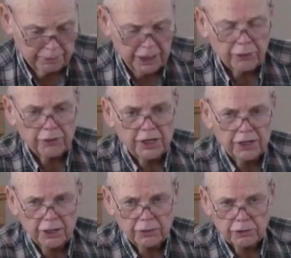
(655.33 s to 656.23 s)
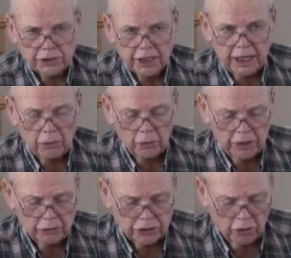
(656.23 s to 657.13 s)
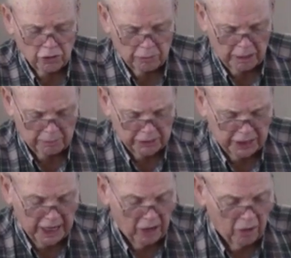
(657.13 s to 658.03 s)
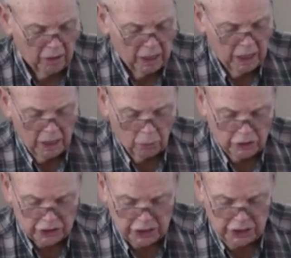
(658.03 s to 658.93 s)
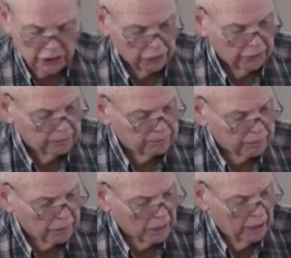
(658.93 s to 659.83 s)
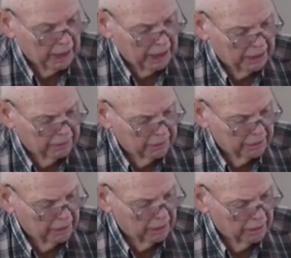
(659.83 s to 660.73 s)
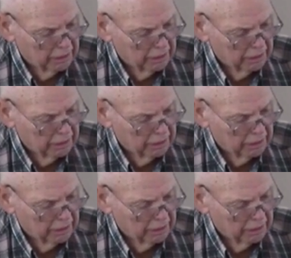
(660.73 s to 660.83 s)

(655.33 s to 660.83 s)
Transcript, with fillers: Peter didn't understand what he was talking about. But now we see here in